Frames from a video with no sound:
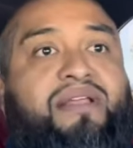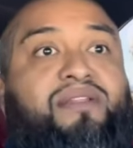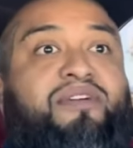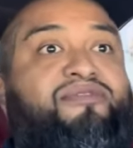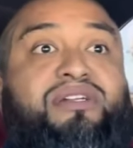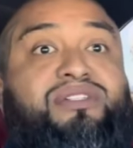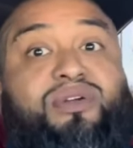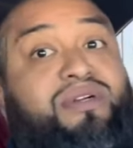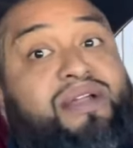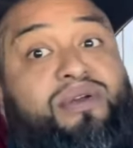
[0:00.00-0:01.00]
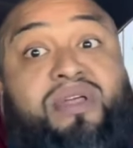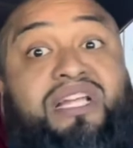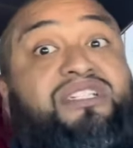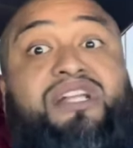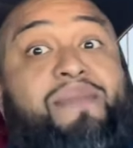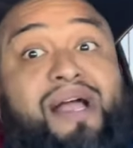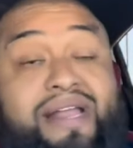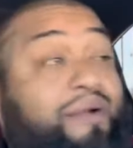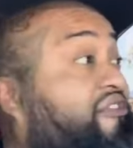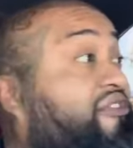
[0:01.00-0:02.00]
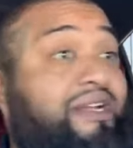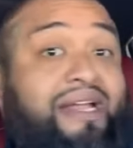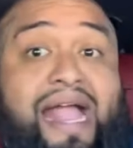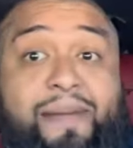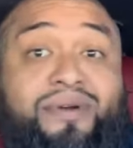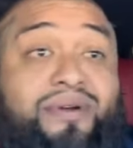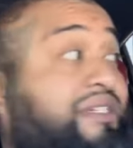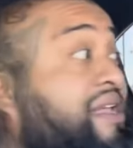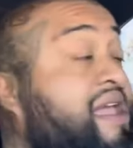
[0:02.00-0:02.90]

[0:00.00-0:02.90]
The motherfuckers don't get no one. They just come out, eh, with fucking hammers,